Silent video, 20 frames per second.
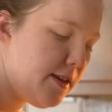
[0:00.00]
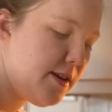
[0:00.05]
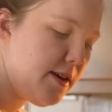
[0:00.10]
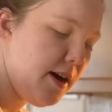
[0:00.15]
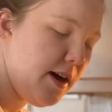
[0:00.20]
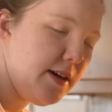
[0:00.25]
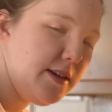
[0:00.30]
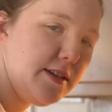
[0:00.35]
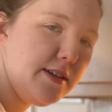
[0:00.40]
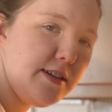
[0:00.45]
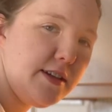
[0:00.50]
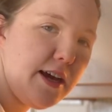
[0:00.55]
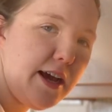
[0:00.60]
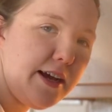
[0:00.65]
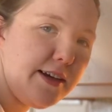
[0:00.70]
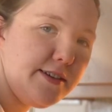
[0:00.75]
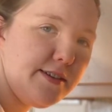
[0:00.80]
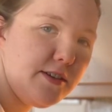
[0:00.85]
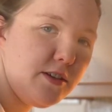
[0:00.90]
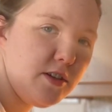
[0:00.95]
does
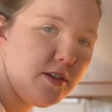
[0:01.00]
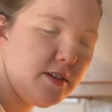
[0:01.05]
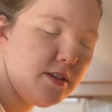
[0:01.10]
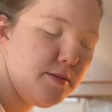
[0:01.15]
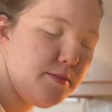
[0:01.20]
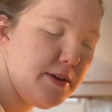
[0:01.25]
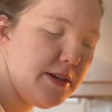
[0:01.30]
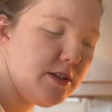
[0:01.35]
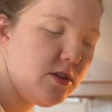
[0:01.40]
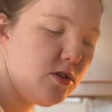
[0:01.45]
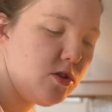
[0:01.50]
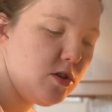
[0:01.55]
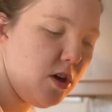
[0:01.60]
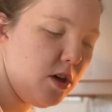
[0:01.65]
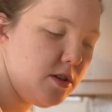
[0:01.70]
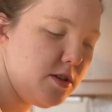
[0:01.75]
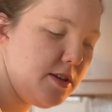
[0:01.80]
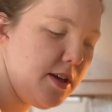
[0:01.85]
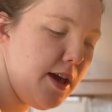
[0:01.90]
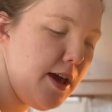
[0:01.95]
taste just a bit
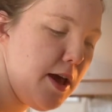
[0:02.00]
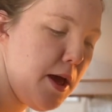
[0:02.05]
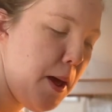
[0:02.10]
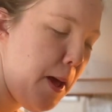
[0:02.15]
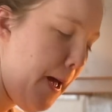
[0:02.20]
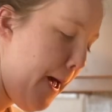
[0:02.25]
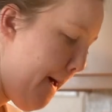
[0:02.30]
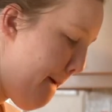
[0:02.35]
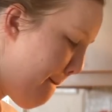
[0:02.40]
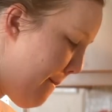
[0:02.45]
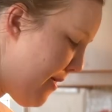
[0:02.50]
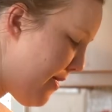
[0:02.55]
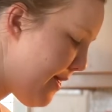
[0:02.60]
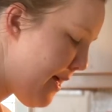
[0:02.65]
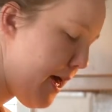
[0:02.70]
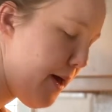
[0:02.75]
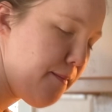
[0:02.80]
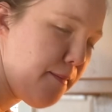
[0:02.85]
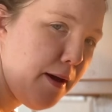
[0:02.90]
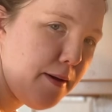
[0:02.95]
salty, but
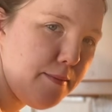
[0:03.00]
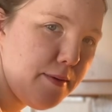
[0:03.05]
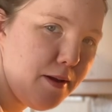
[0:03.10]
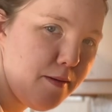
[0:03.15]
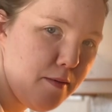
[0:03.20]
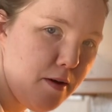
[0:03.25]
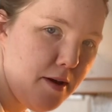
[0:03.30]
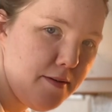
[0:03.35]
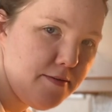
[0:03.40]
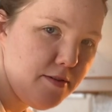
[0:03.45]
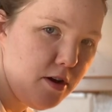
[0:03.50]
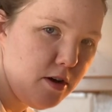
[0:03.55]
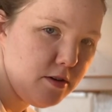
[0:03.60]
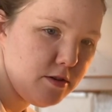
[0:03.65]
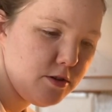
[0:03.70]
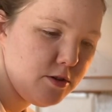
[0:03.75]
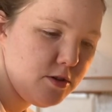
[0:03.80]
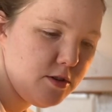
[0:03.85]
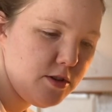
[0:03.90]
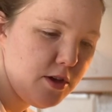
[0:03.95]
that might be my
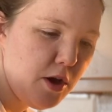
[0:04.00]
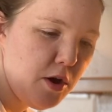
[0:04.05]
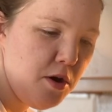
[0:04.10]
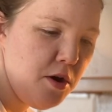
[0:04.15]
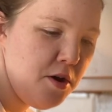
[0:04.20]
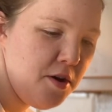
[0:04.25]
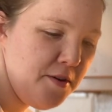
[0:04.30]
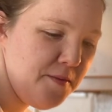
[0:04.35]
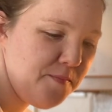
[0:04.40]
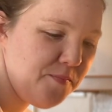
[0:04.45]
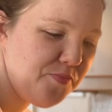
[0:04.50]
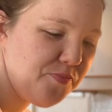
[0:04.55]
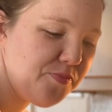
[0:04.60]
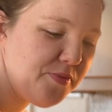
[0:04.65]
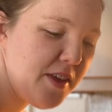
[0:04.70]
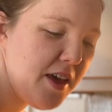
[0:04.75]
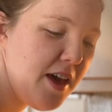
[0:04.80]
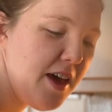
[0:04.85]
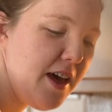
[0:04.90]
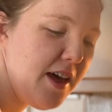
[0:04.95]
fault. So
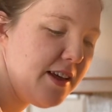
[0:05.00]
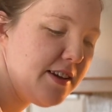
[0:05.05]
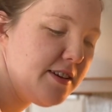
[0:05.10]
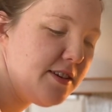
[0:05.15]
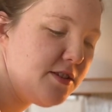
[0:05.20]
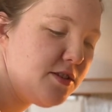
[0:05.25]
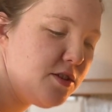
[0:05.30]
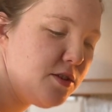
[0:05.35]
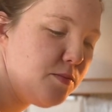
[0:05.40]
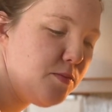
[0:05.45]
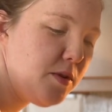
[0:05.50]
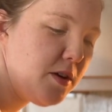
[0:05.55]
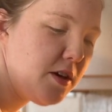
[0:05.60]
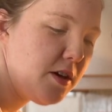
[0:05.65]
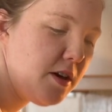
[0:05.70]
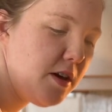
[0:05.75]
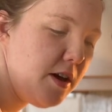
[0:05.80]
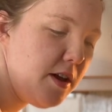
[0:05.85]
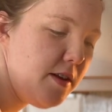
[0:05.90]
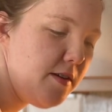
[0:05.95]
it's super
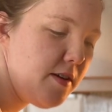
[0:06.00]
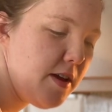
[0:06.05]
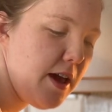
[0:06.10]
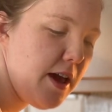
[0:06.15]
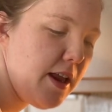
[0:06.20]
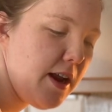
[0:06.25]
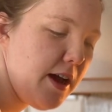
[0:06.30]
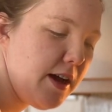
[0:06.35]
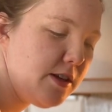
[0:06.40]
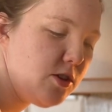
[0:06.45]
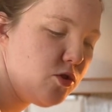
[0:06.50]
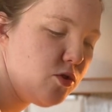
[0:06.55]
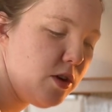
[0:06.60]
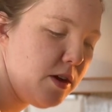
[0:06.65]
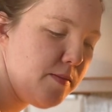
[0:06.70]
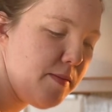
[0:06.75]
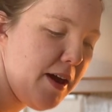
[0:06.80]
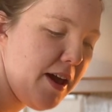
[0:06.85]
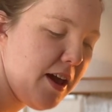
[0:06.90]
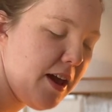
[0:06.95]
good, and I
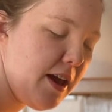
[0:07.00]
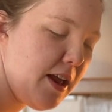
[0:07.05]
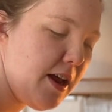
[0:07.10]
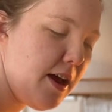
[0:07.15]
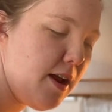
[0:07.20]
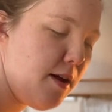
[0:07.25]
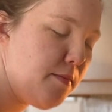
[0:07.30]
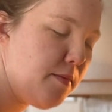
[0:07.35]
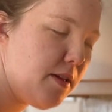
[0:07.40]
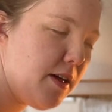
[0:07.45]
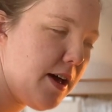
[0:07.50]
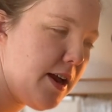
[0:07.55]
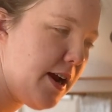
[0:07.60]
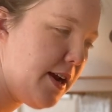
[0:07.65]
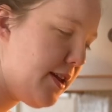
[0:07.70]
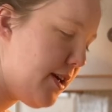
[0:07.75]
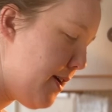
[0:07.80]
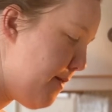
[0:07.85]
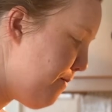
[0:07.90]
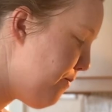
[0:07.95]
enjoyed making it. I'm glad I
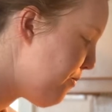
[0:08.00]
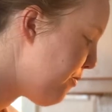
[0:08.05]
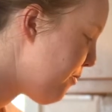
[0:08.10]
did.